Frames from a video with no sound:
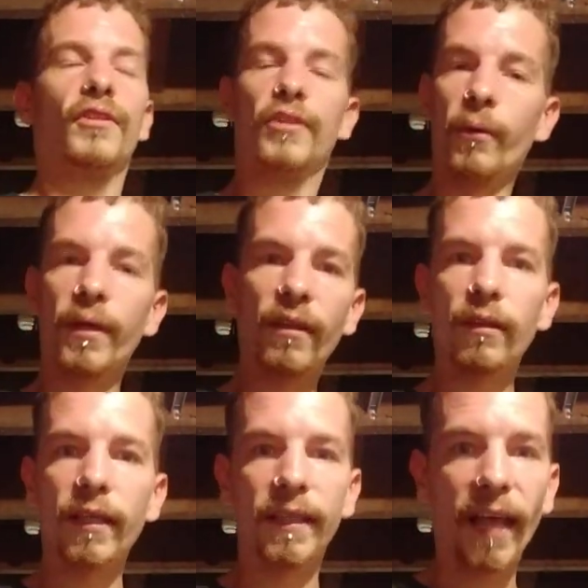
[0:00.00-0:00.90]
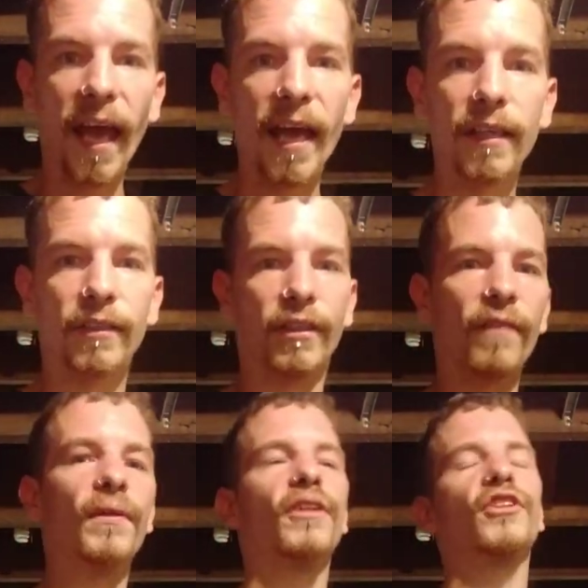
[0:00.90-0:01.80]
Doing it like that, you're
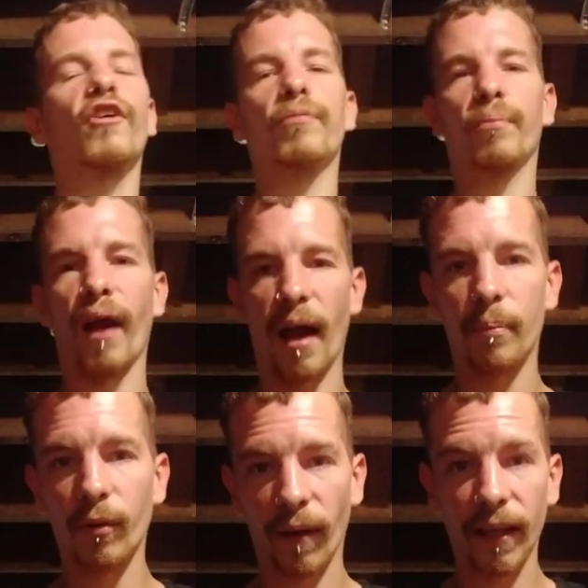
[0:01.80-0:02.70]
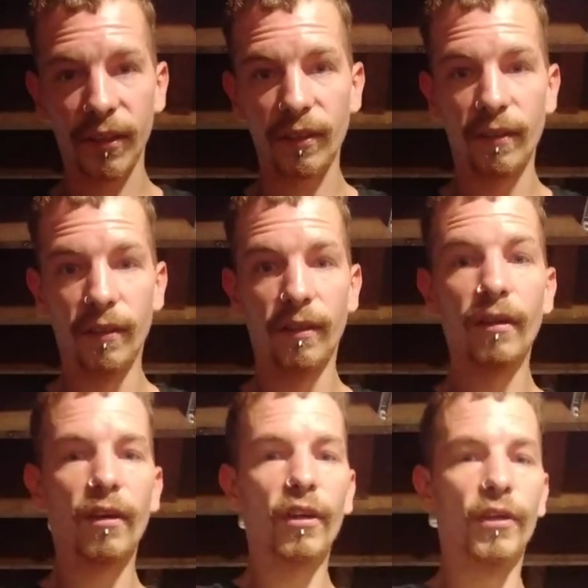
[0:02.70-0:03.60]
giving yourself proper rest.
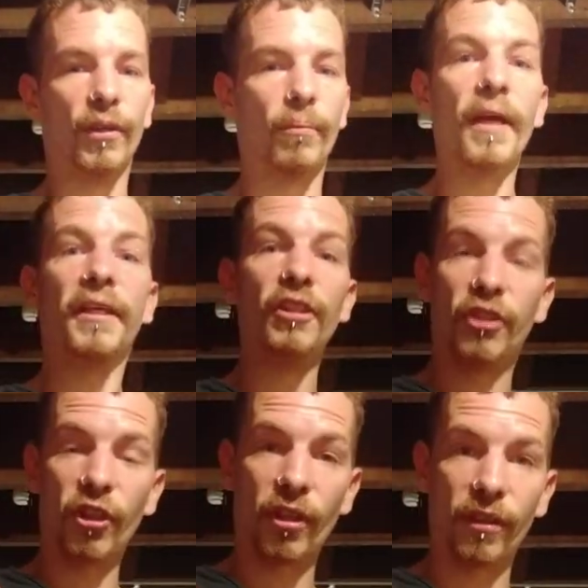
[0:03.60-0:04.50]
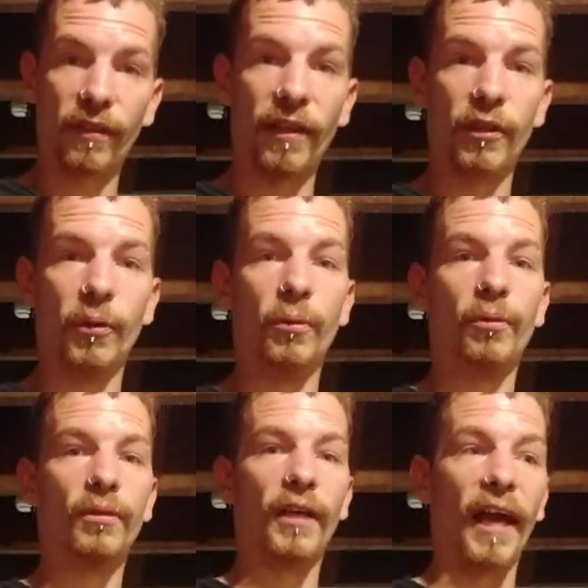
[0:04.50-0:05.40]
You're making sure that you
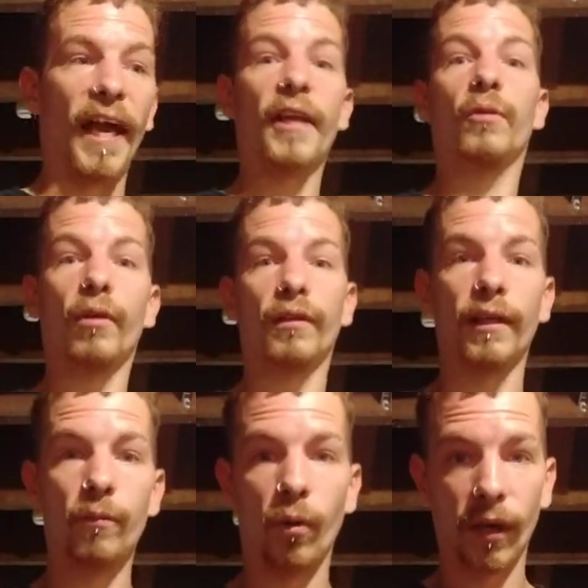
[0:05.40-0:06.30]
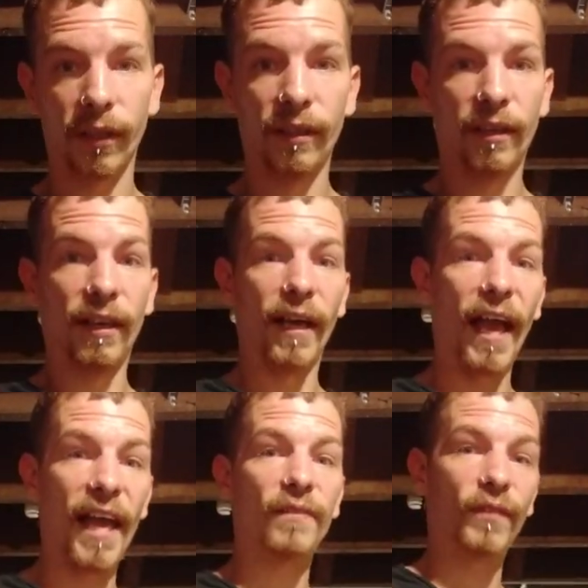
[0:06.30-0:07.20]
adequately work
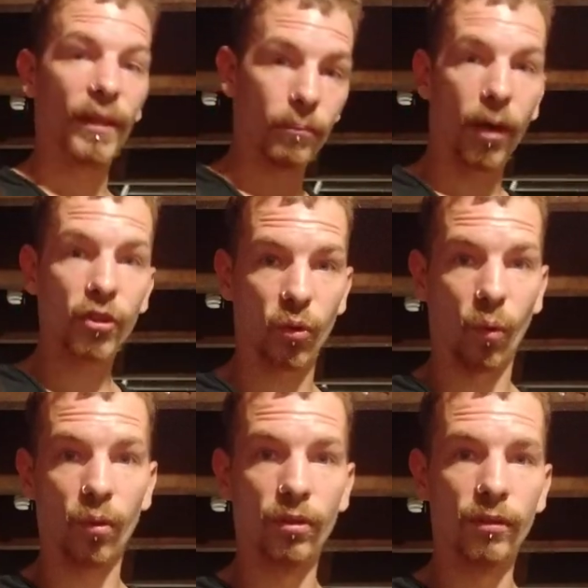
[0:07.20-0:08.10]
every muscle,